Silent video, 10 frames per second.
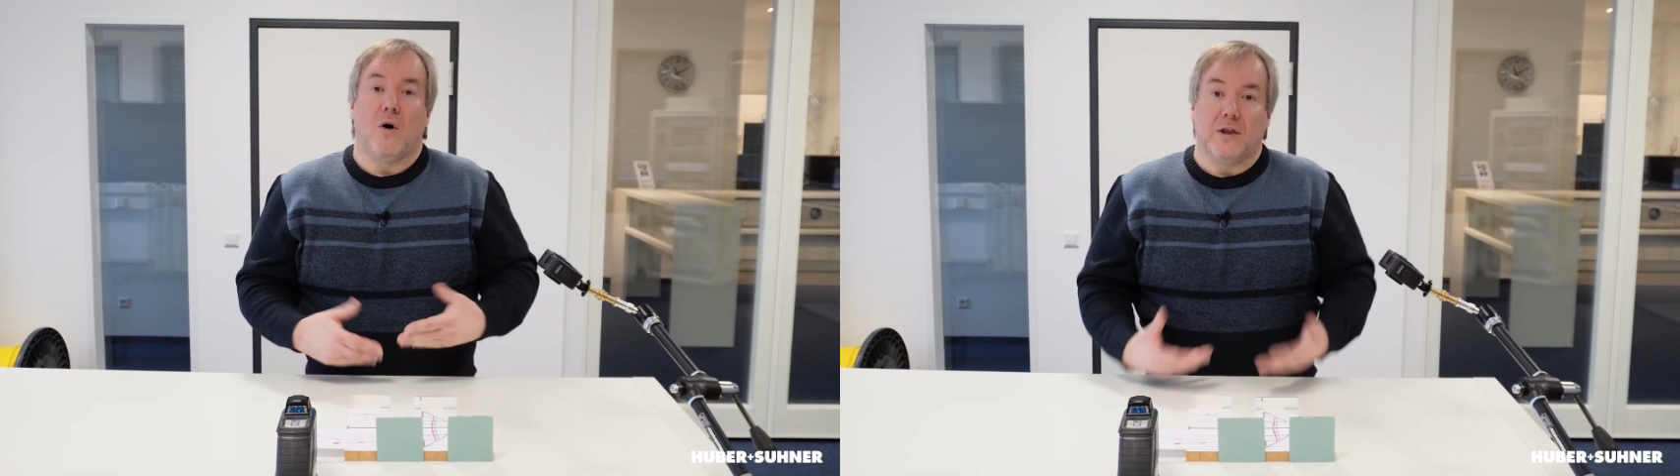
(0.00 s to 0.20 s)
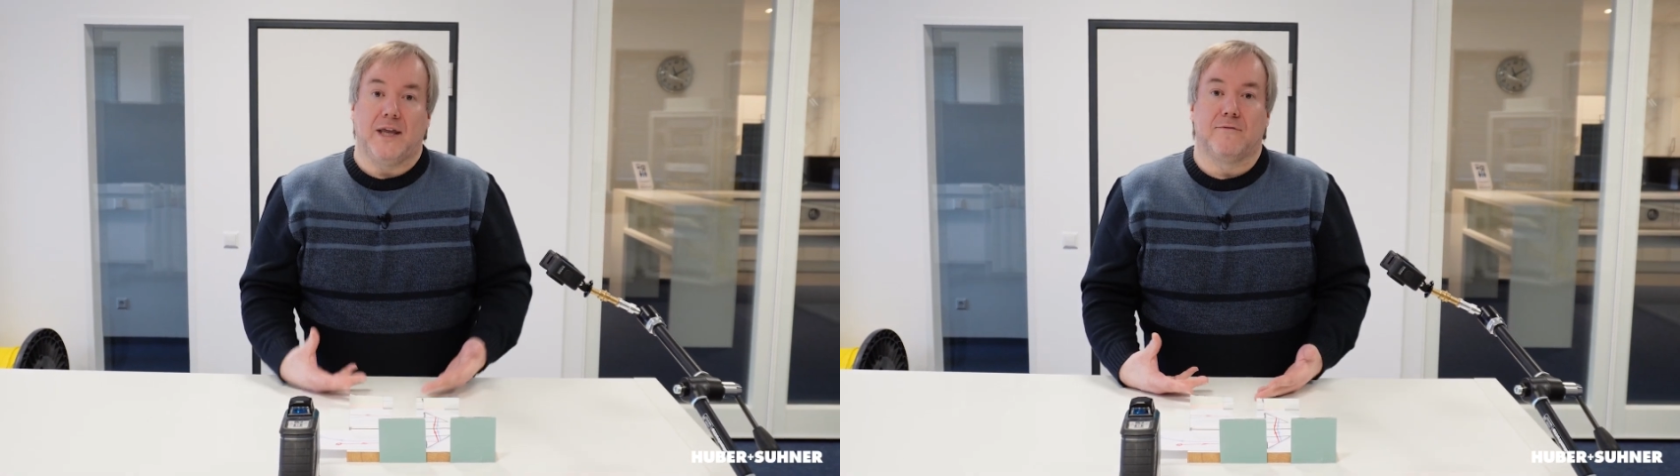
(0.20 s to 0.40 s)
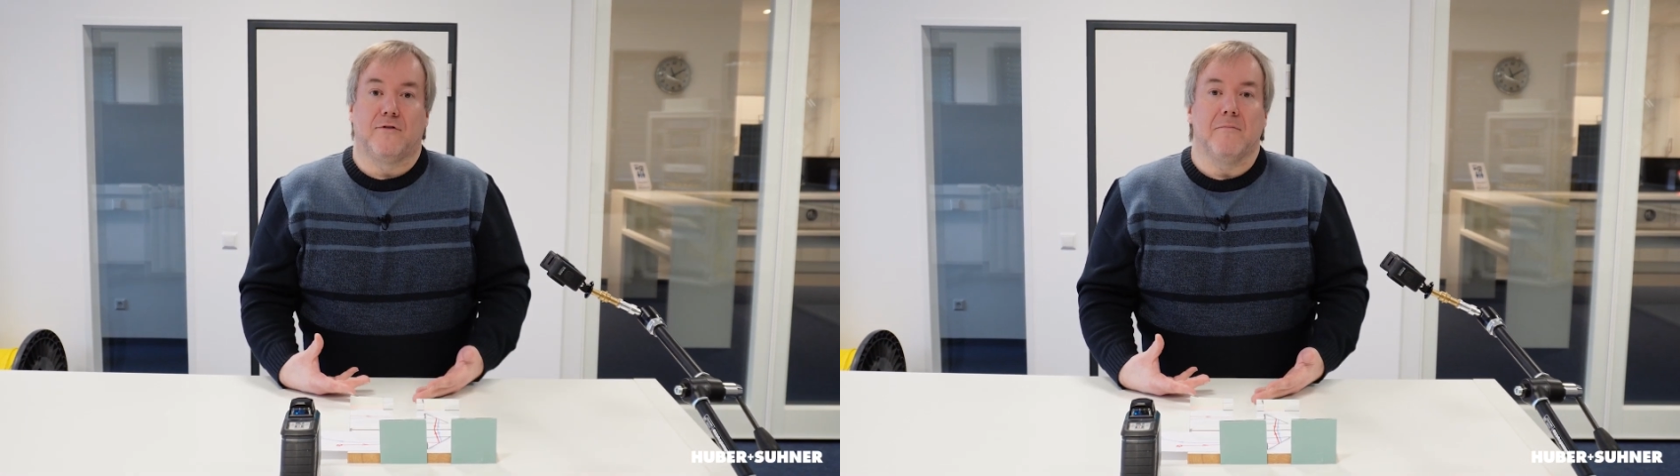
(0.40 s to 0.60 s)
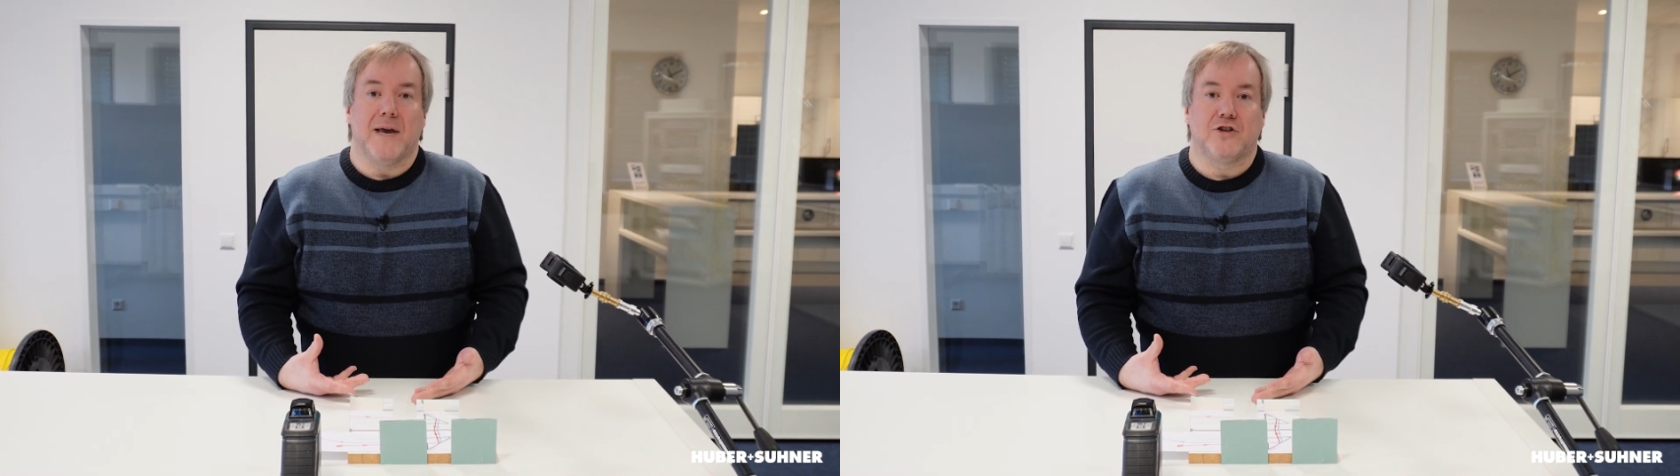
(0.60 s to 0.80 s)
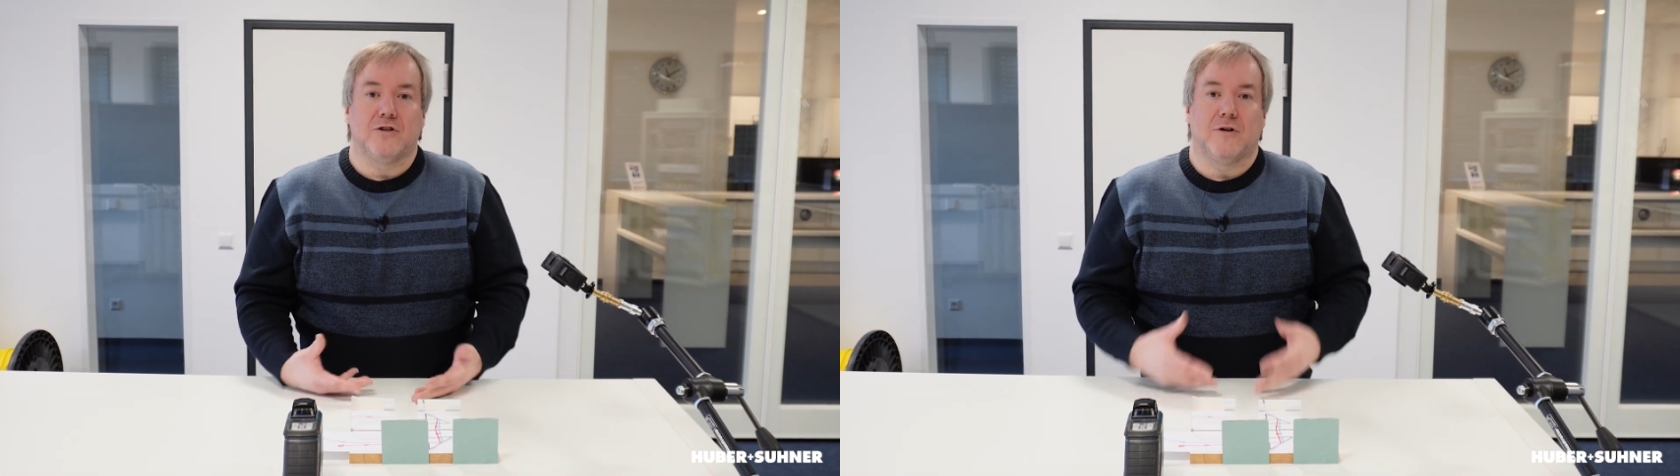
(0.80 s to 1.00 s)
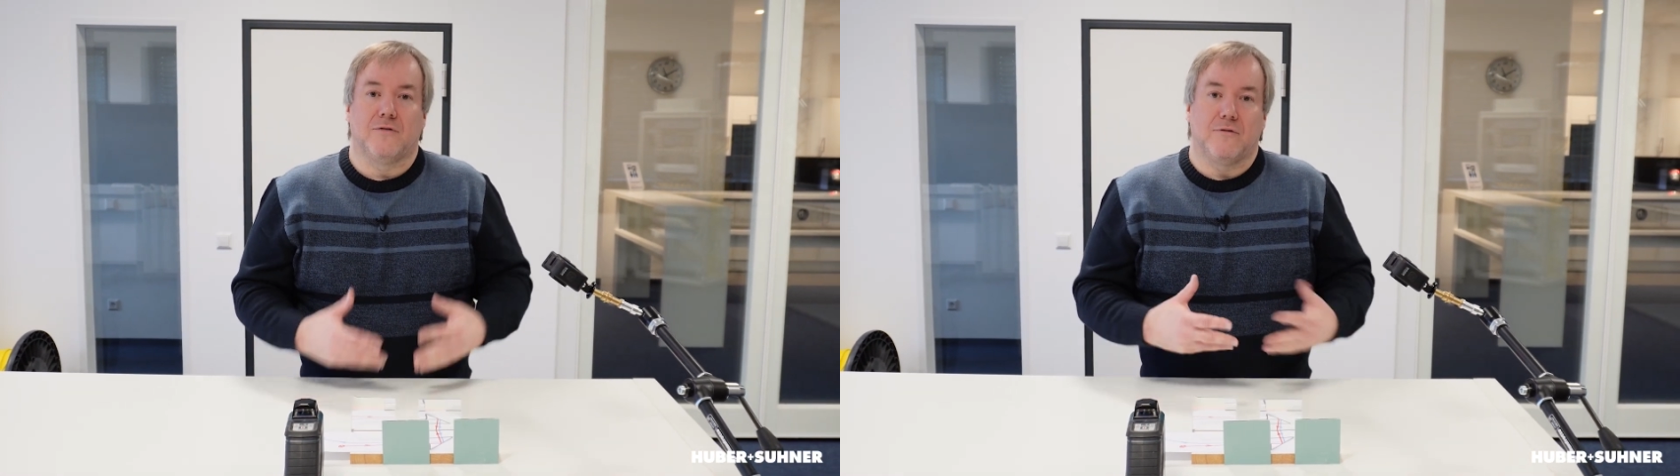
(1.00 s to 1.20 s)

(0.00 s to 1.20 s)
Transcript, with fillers: all the information of